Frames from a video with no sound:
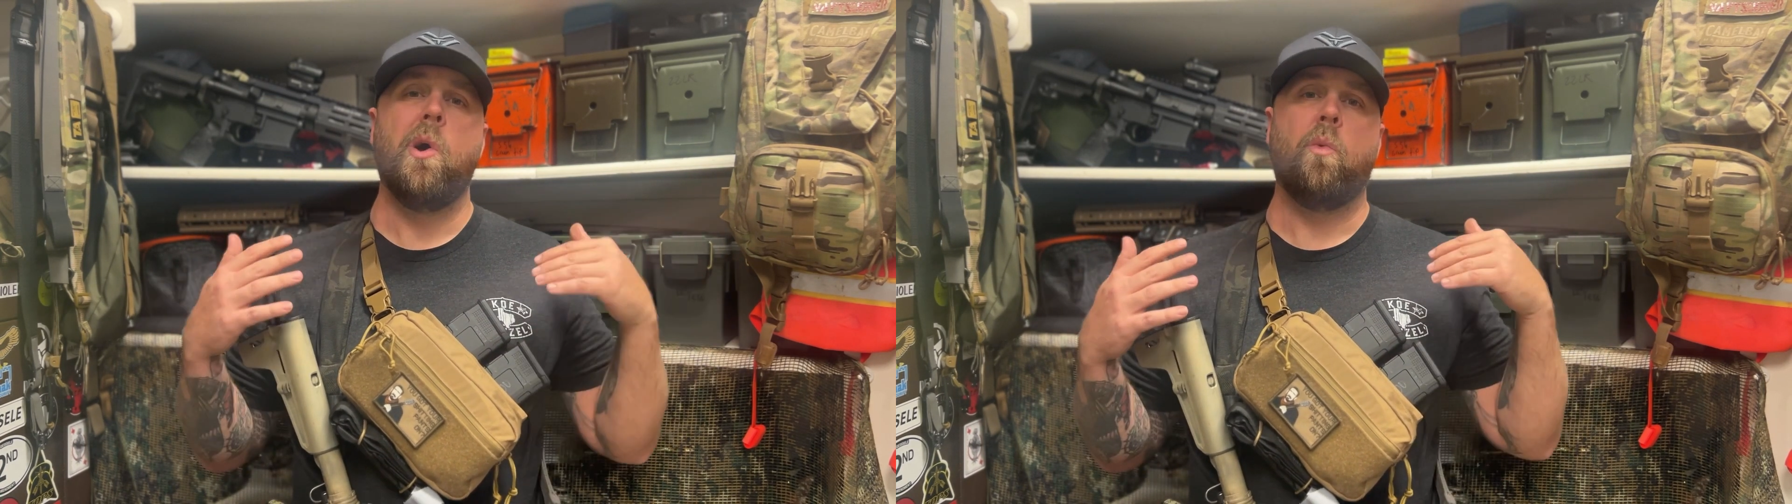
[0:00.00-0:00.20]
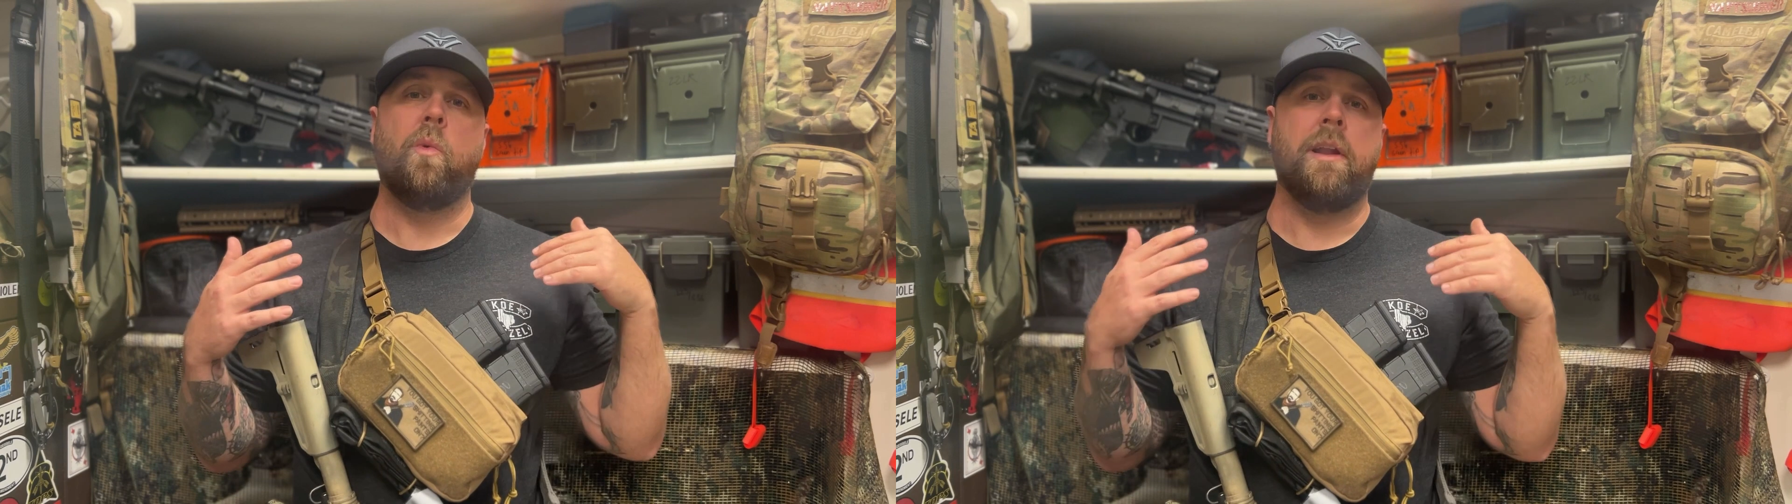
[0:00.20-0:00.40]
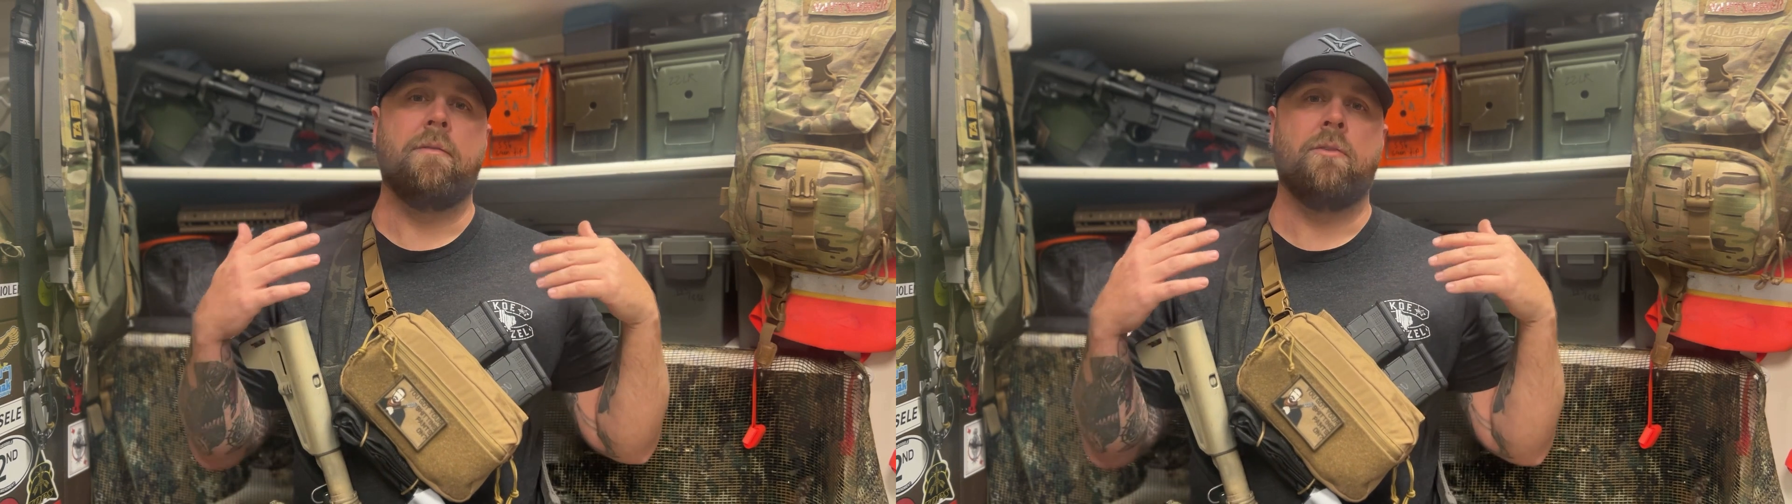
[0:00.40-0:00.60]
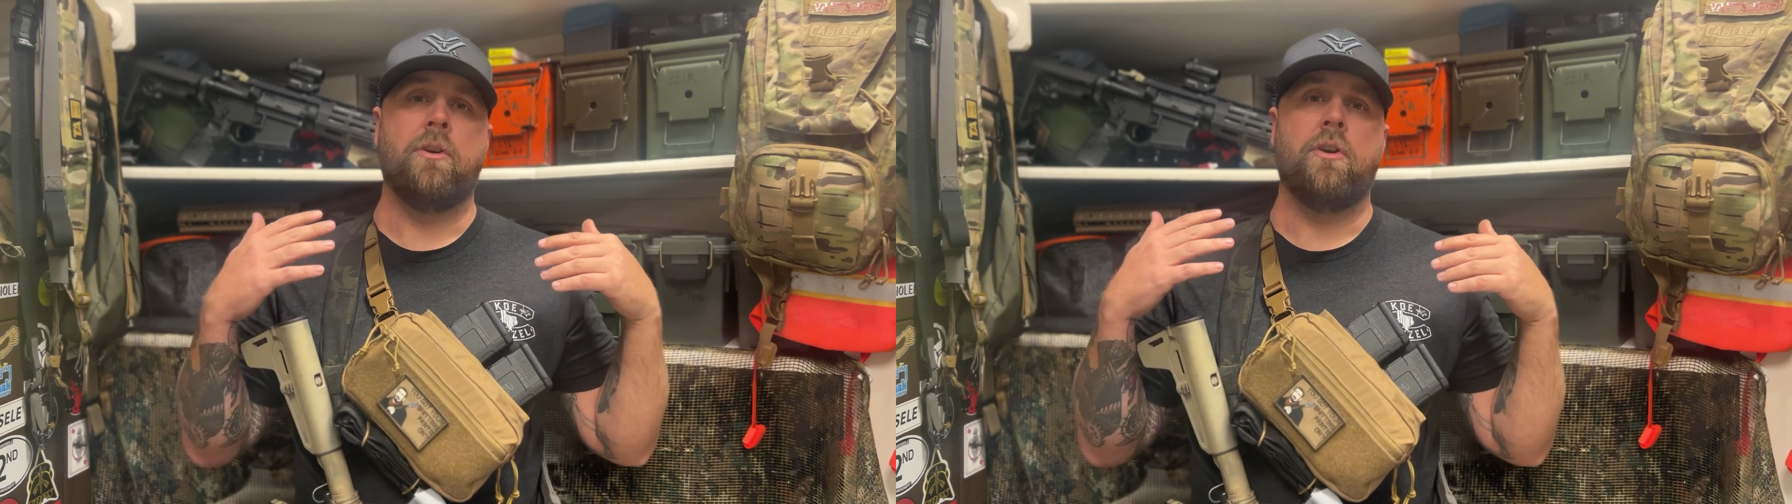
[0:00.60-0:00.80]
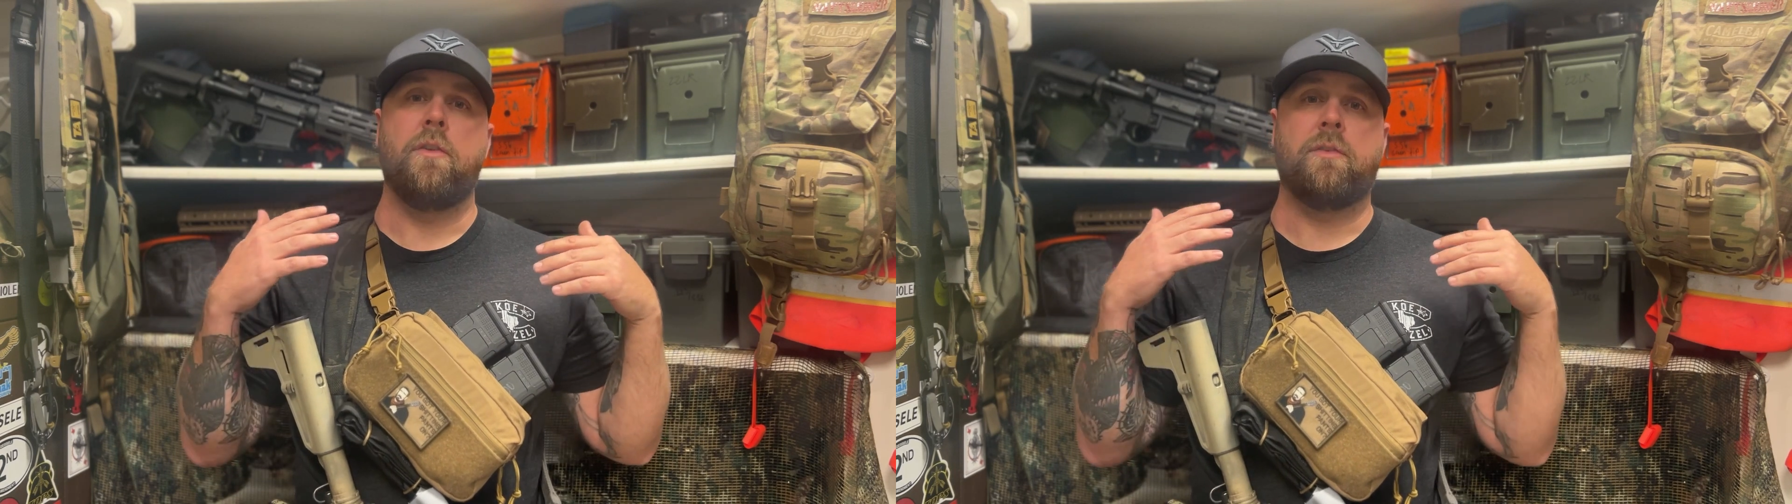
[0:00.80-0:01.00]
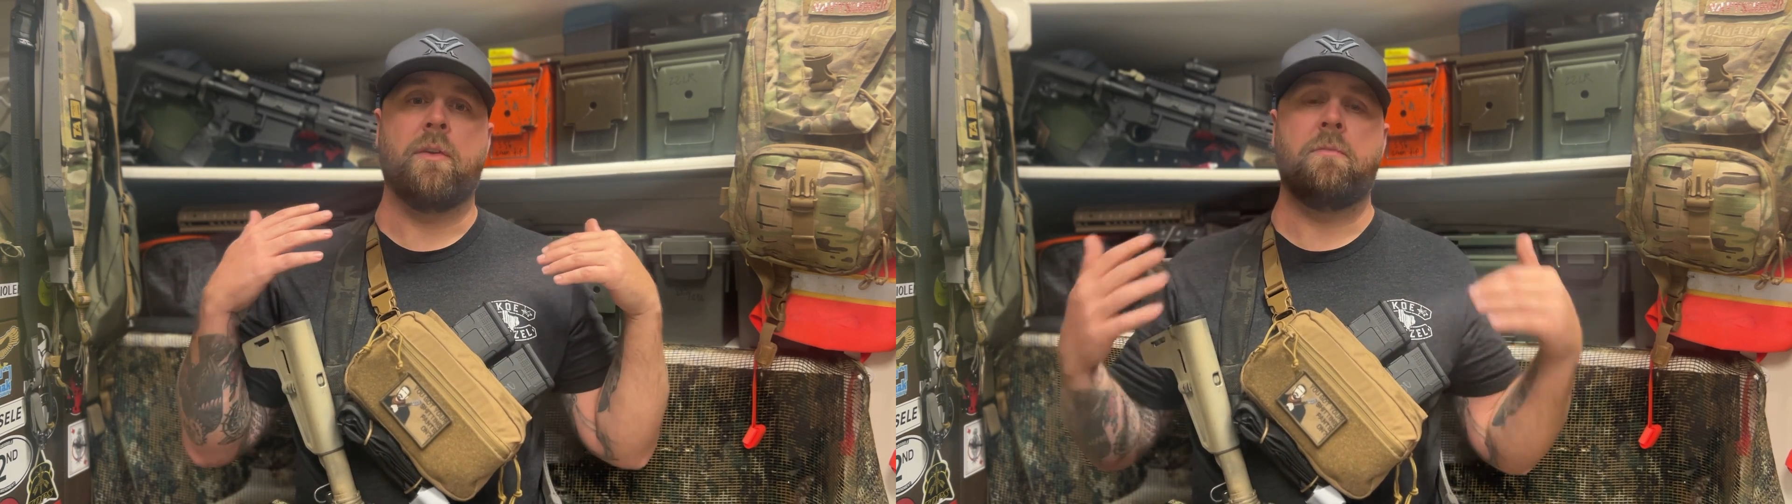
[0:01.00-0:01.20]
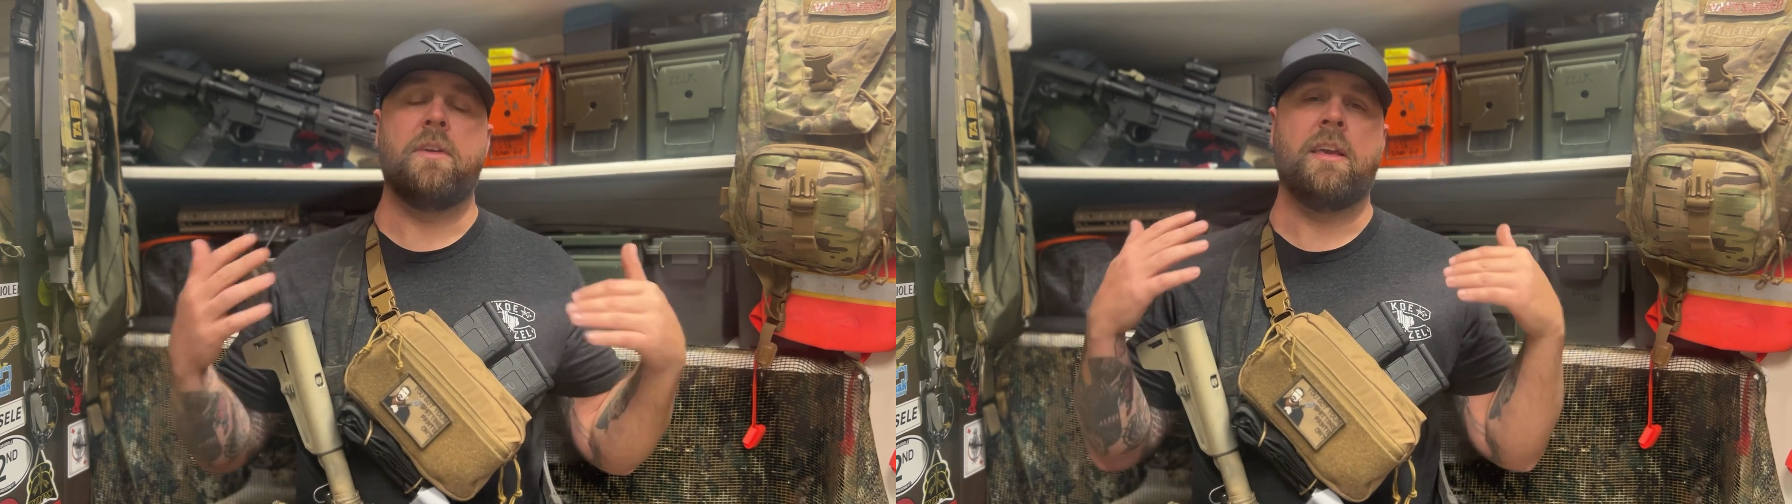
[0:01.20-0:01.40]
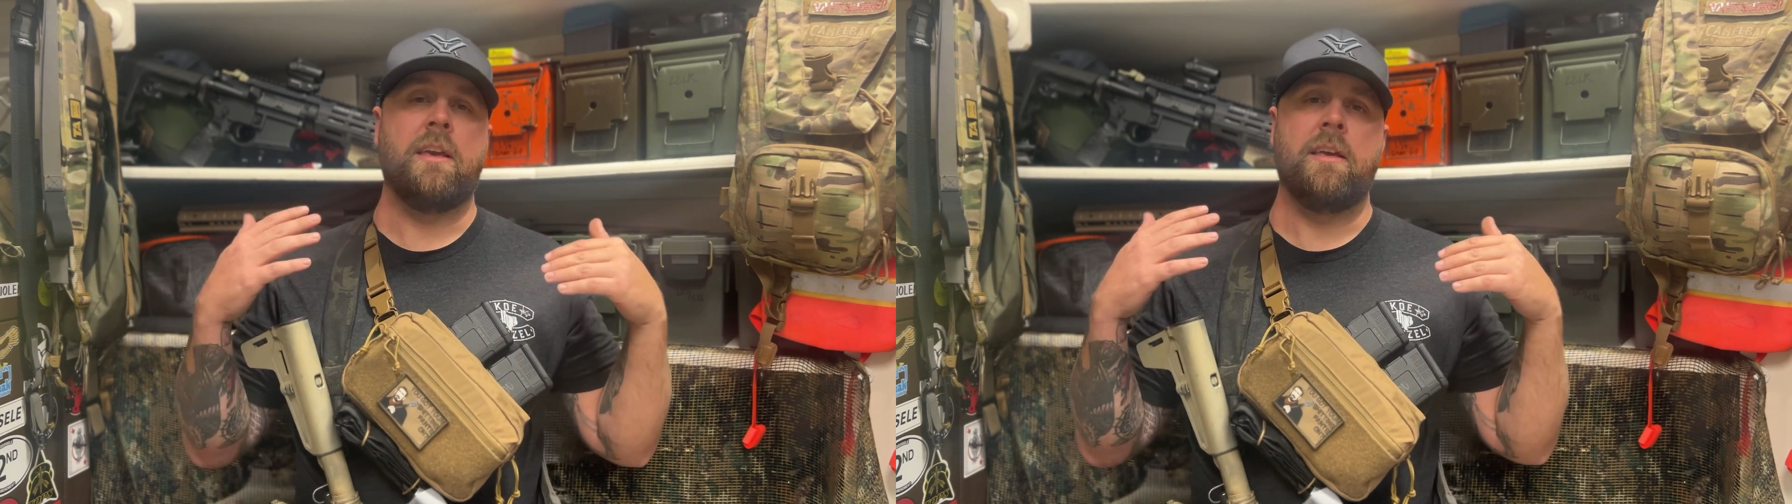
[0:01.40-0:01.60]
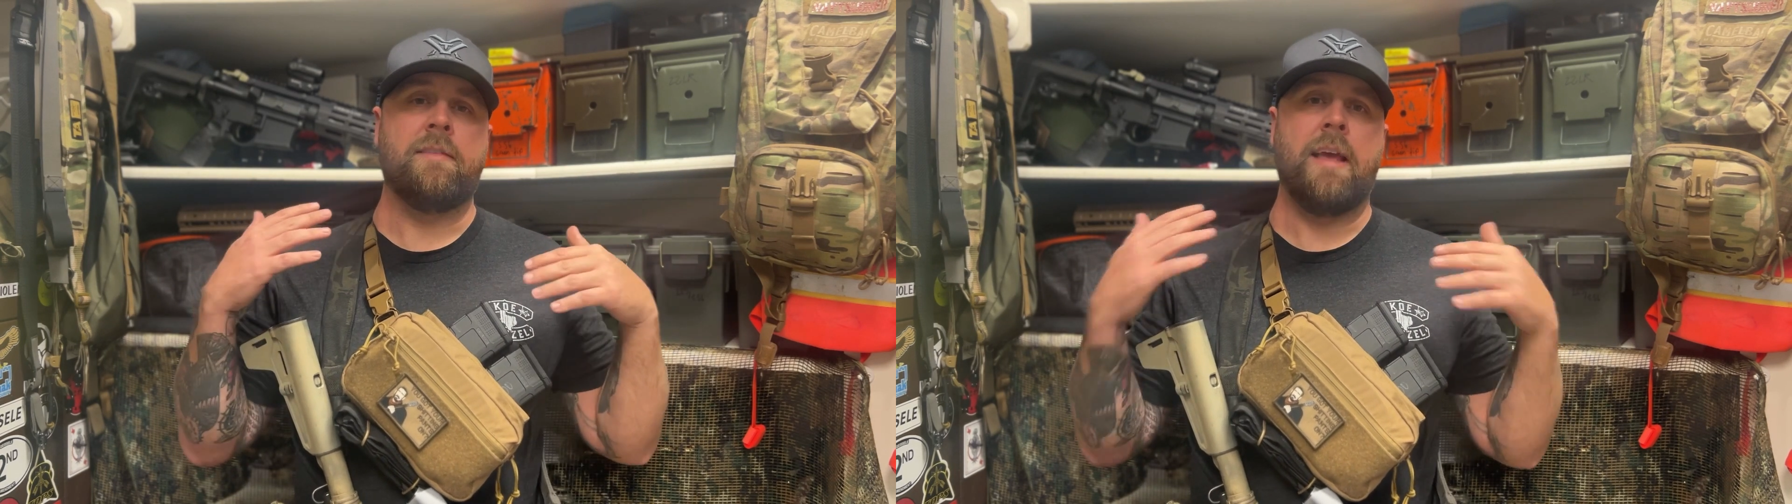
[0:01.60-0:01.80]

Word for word: whenever something is